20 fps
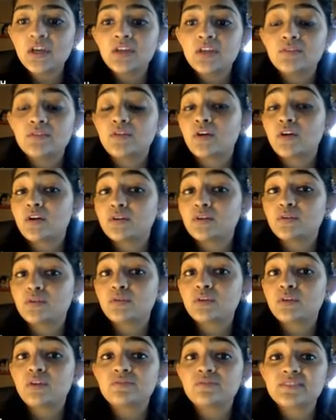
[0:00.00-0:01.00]
There are a
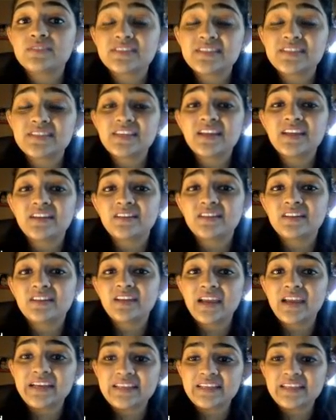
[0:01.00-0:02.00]
total of
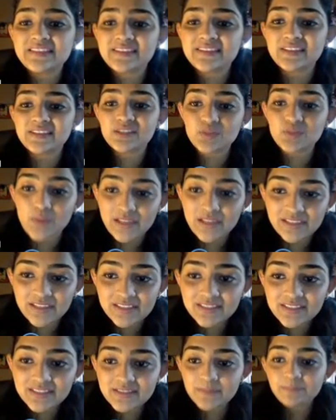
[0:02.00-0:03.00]
1,696
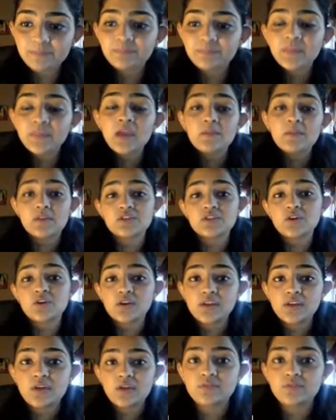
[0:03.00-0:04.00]
dwellings.
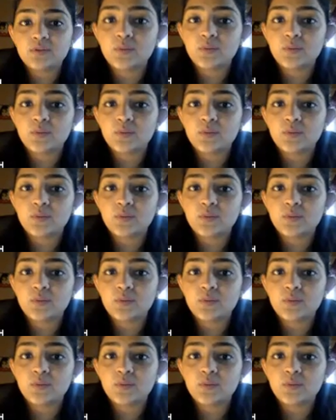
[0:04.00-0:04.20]
Majority of